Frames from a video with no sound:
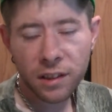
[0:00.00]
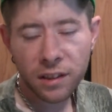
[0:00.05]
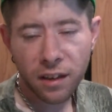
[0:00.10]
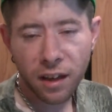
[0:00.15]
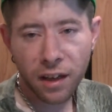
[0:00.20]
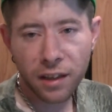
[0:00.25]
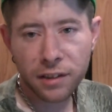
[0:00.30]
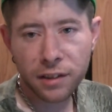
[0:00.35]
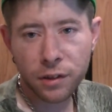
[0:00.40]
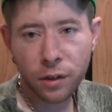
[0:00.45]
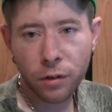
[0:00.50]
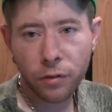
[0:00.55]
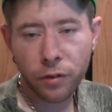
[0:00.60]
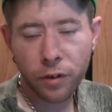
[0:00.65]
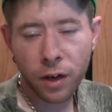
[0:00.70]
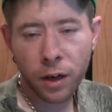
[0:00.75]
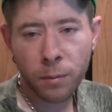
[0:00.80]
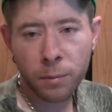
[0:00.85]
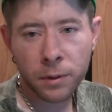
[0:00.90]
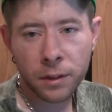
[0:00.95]
Like
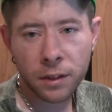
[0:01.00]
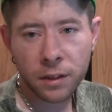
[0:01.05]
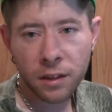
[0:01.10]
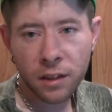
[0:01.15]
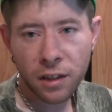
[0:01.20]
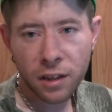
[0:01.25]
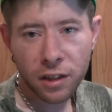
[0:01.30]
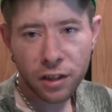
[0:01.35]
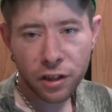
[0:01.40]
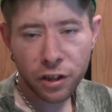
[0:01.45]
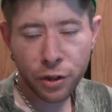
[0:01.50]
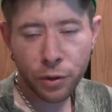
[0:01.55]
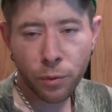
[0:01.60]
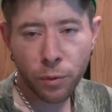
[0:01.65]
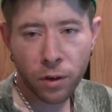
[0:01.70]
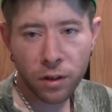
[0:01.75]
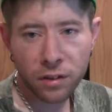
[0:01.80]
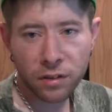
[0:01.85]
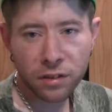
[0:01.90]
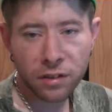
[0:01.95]
silver, I mean, do you
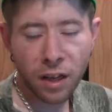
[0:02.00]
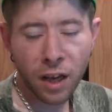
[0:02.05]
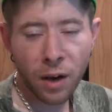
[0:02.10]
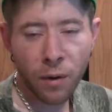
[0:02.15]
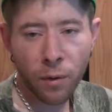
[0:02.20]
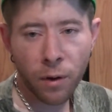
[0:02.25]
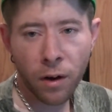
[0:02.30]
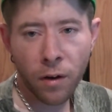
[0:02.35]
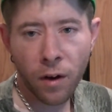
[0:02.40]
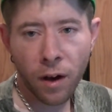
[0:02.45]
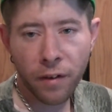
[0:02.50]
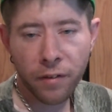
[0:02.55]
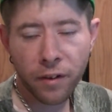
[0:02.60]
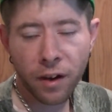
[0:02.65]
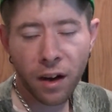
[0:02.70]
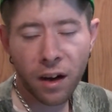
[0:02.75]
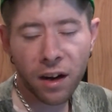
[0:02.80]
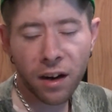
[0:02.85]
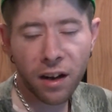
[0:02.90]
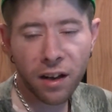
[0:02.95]
want to say, well, I've
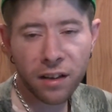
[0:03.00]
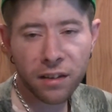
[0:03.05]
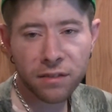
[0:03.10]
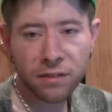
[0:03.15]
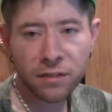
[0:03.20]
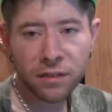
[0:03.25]
got,